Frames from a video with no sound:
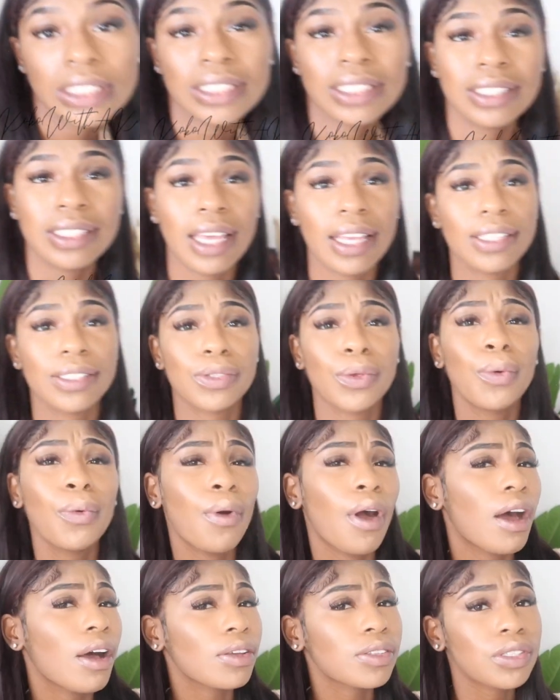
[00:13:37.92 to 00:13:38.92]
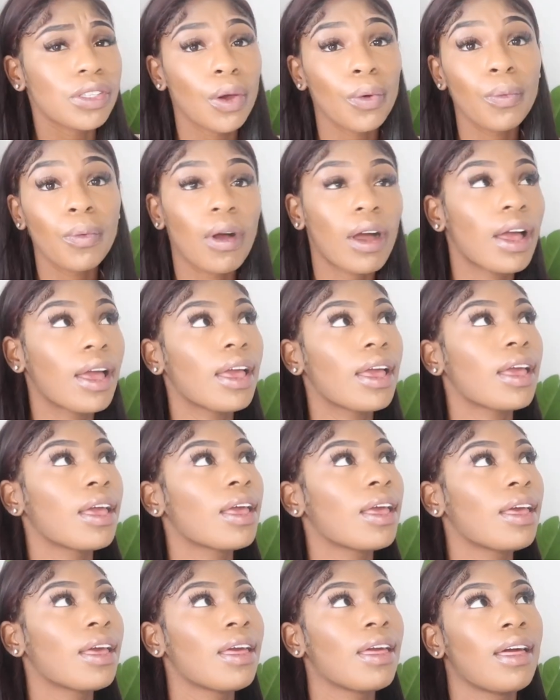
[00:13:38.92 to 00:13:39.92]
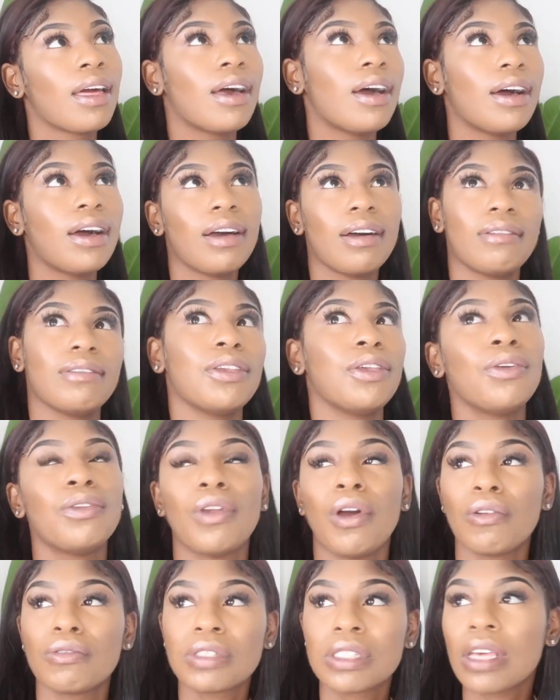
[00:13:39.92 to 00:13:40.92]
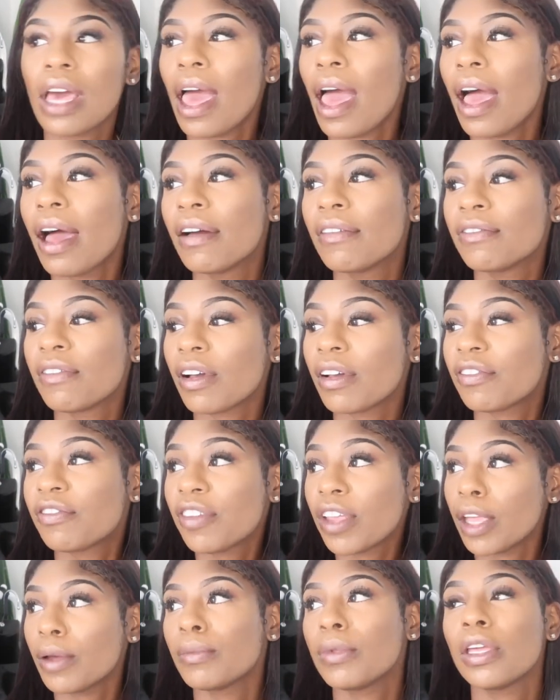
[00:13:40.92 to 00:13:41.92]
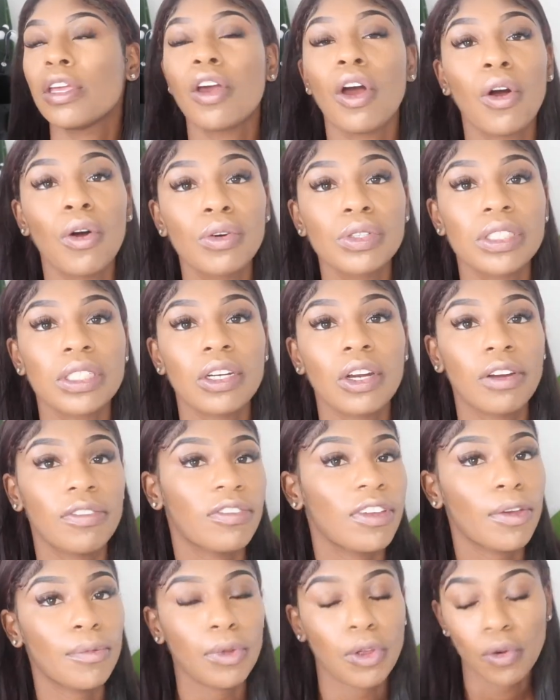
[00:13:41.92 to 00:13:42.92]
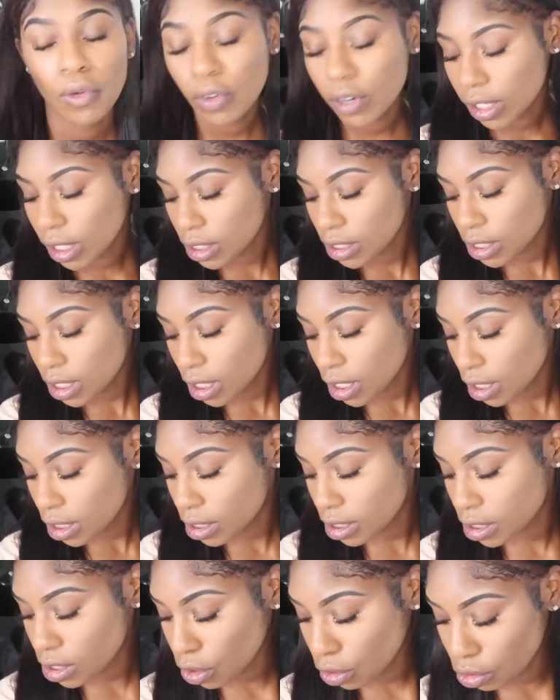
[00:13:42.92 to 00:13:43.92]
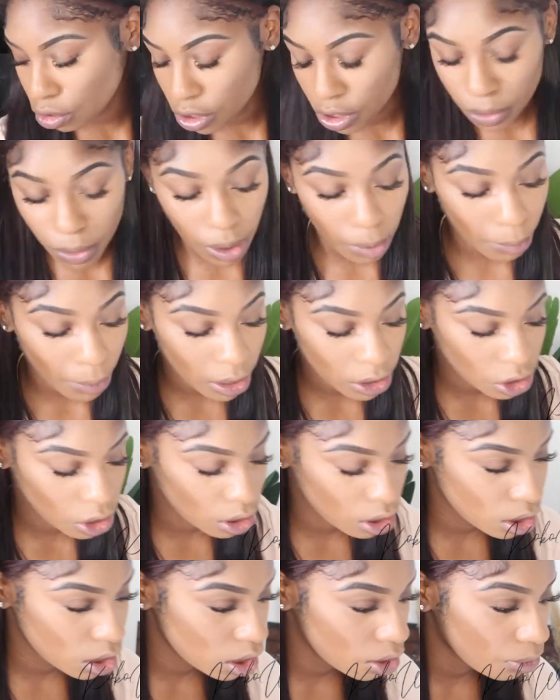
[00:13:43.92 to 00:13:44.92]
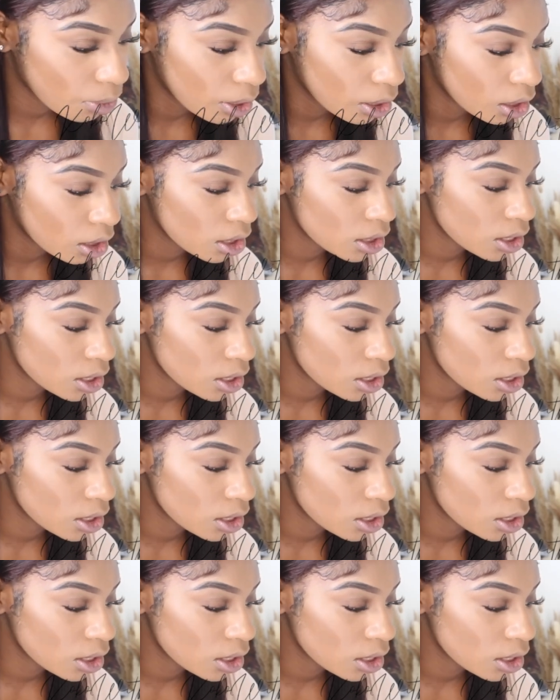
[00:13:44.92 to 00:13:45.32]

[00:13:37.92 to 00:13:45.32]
success, who also want, you know, to have family goals and are family oriented. So you just want to make sure you surround